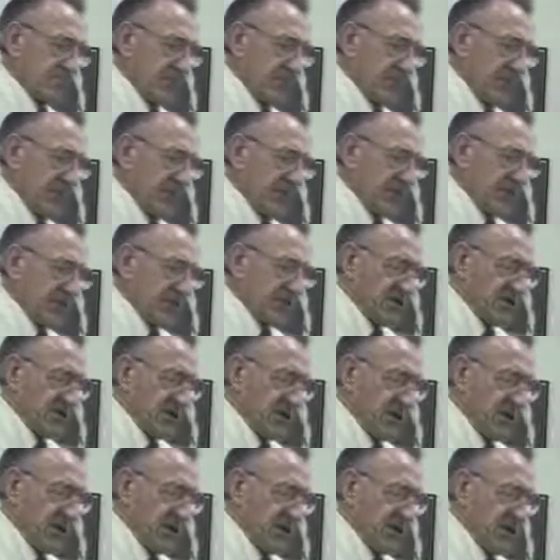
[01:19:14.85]
Good place to
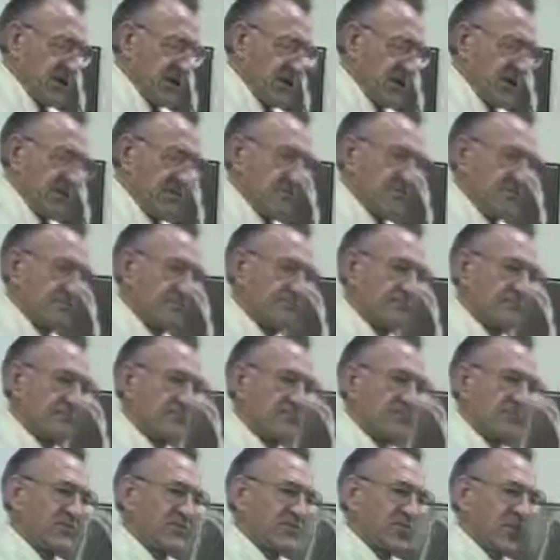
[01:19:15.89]
start next Sunday.
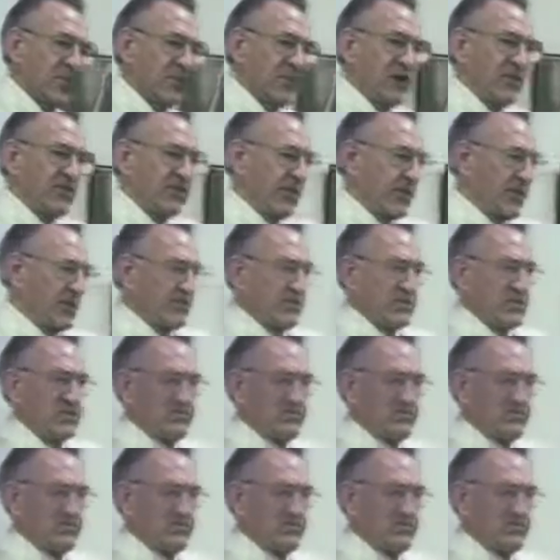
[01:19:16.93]
Sunday ever comes.